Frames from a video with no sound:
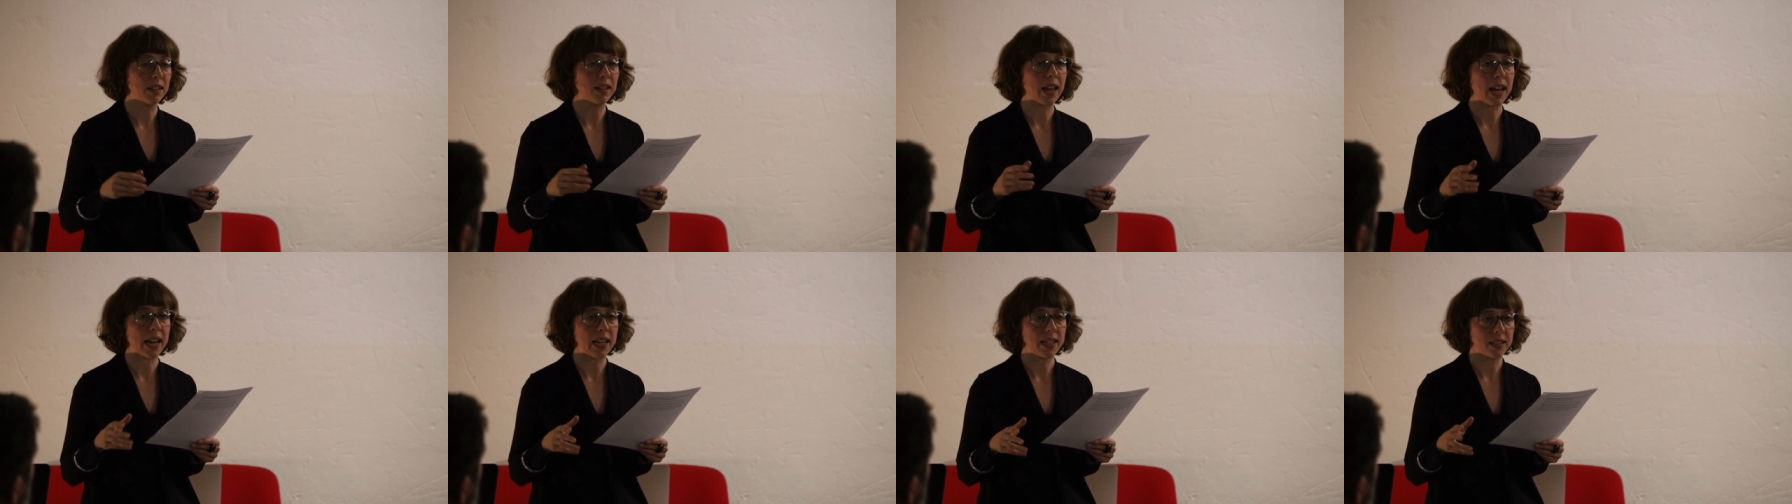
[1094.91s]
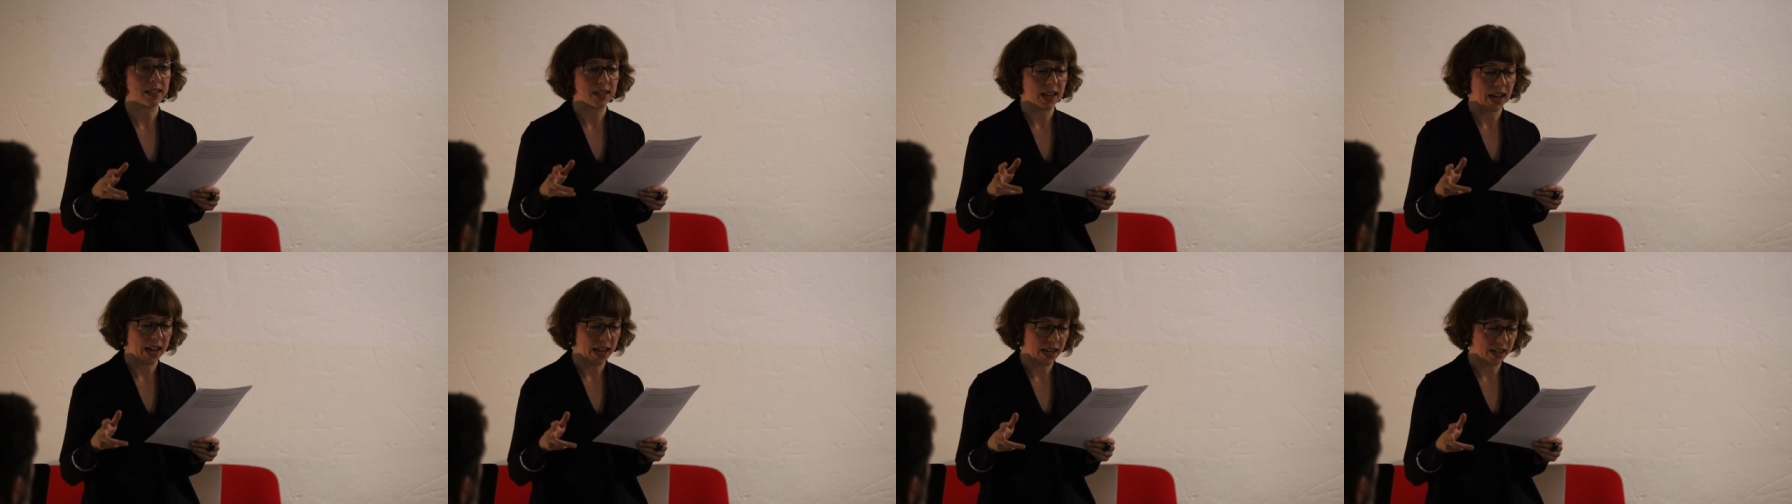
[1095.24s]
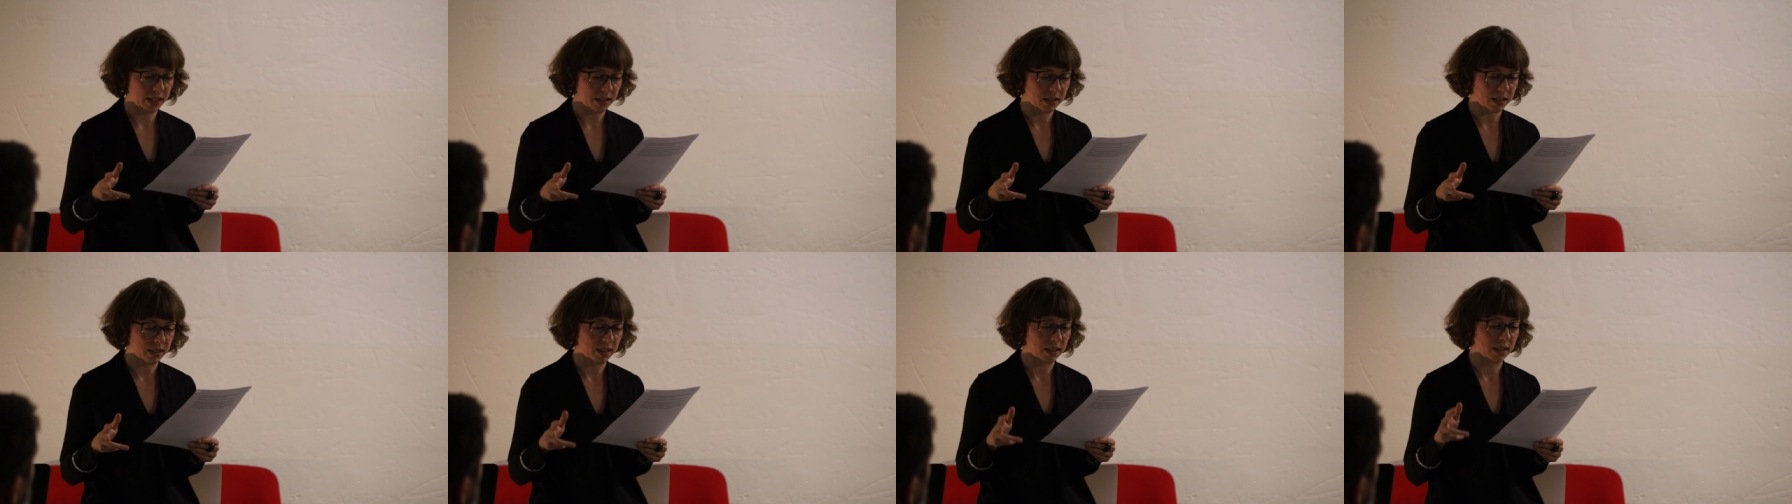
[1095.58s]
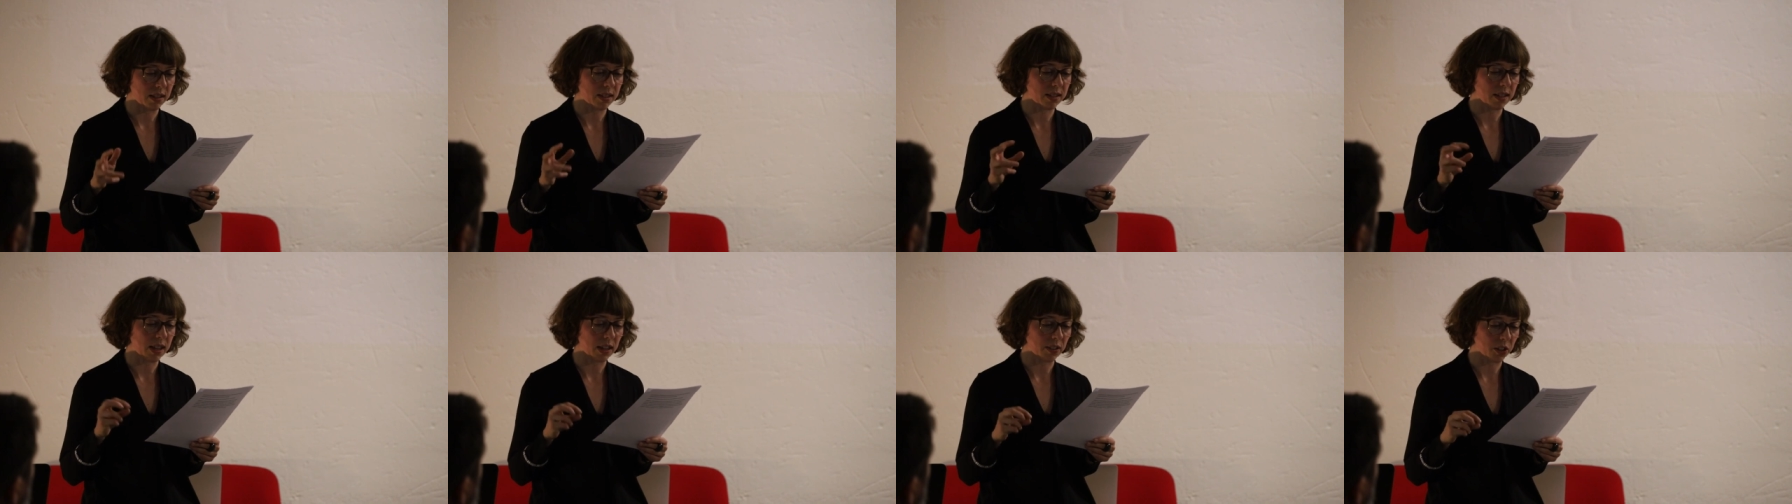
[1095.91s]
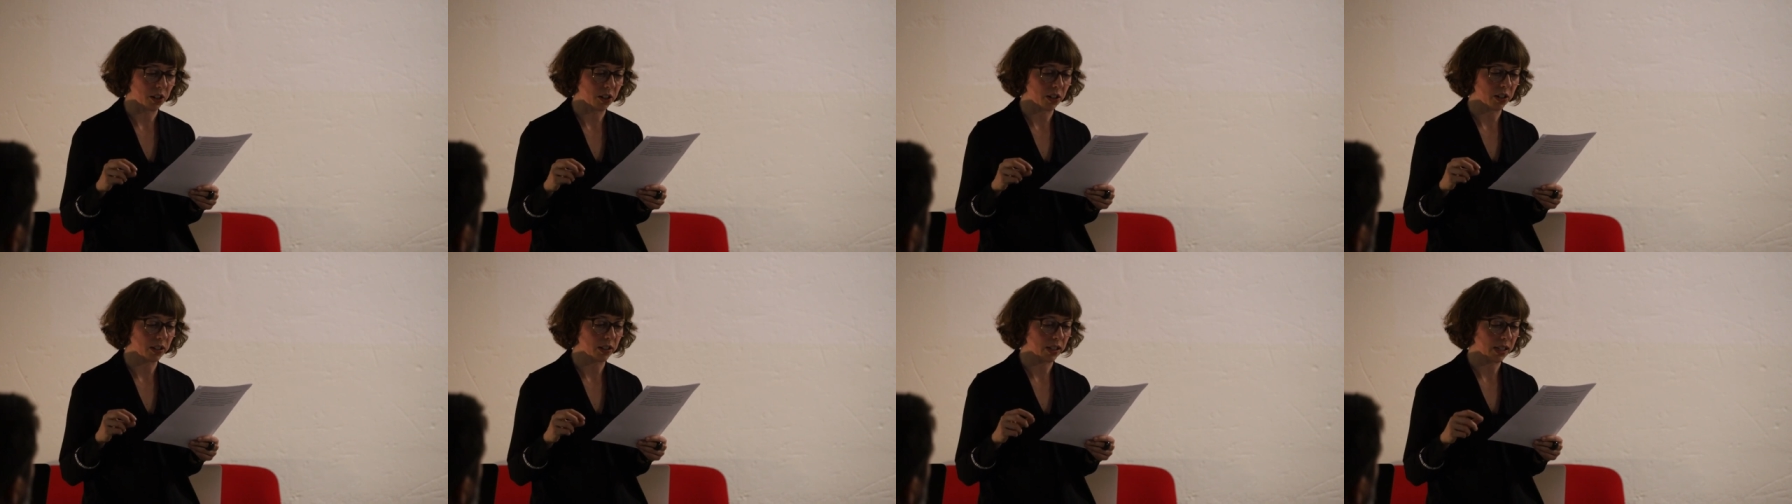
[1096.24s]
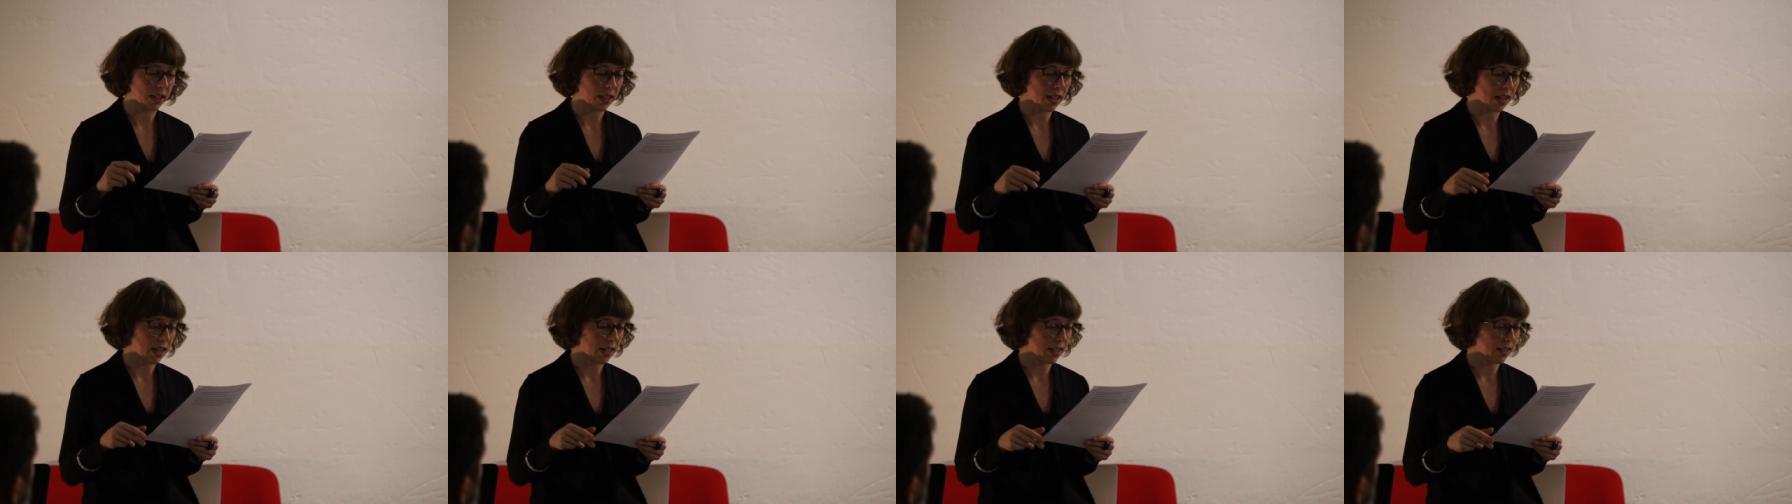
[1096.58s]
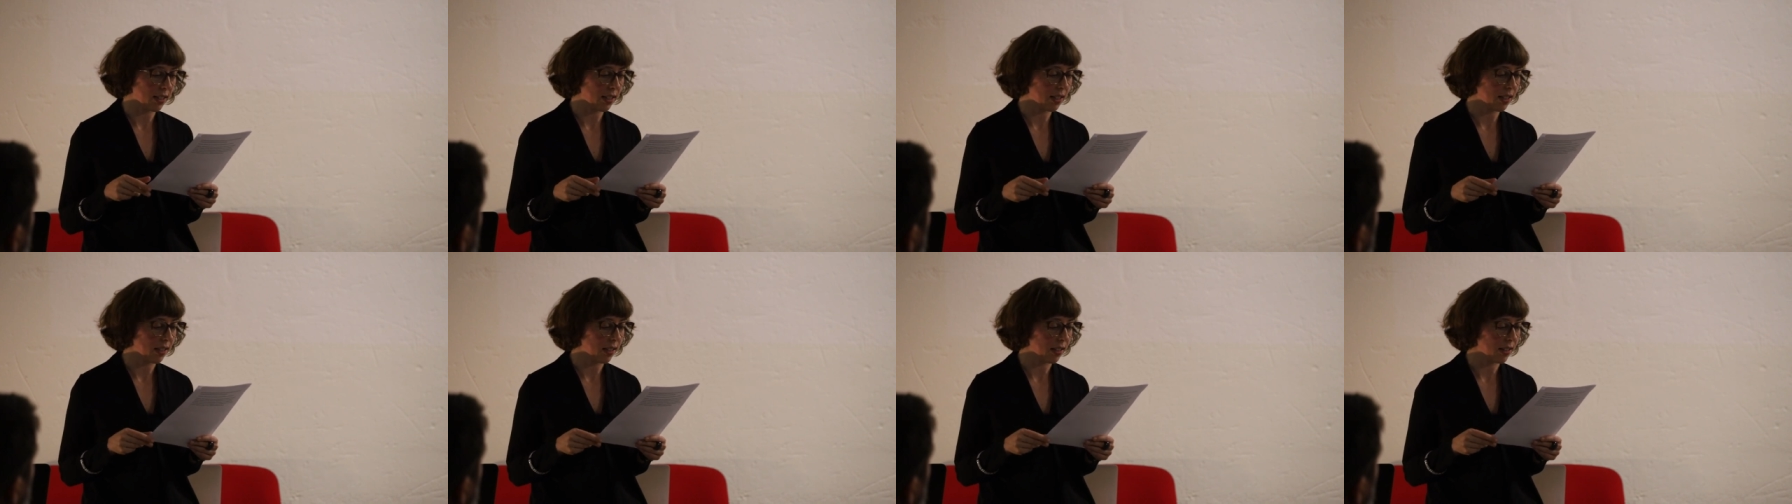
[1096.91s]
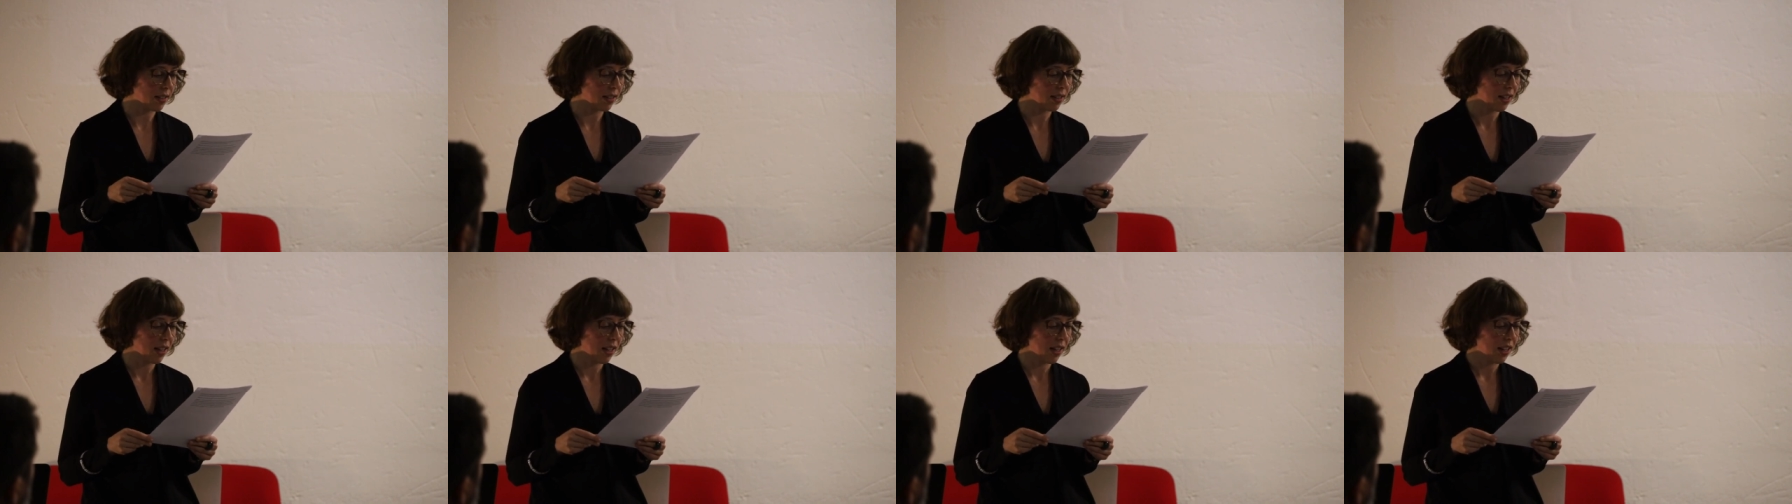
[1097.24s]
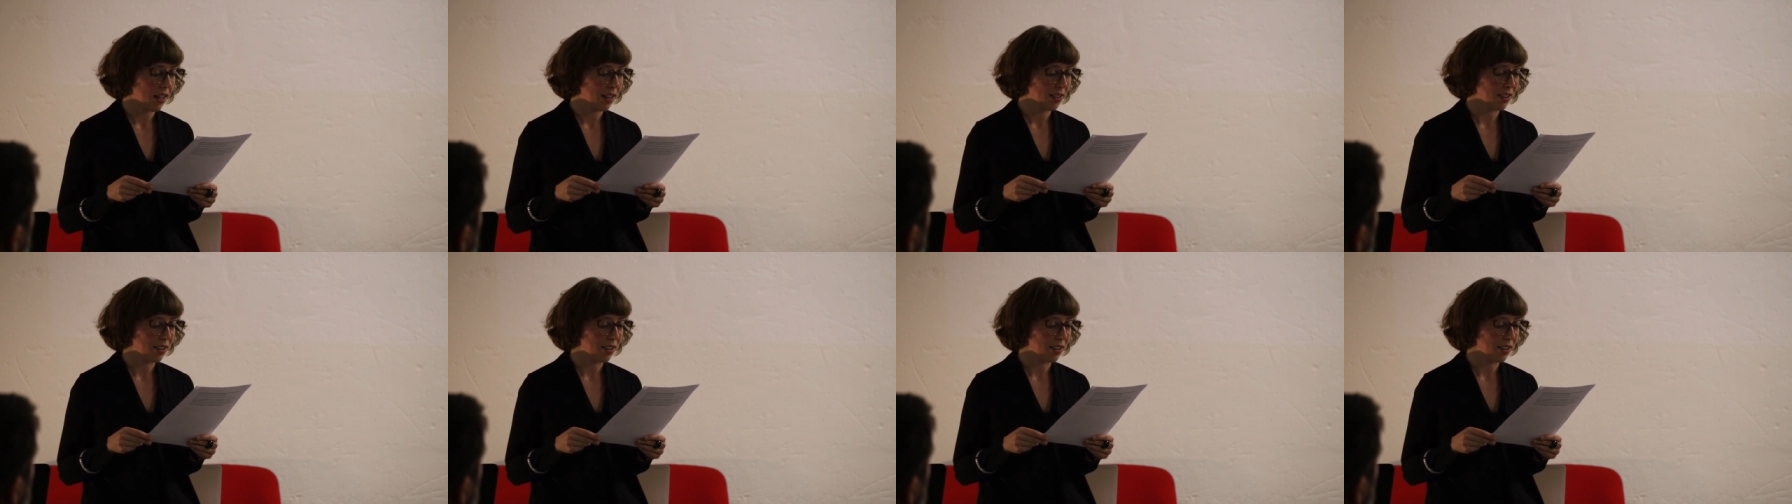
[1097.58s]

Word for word: late 80s and early 90s,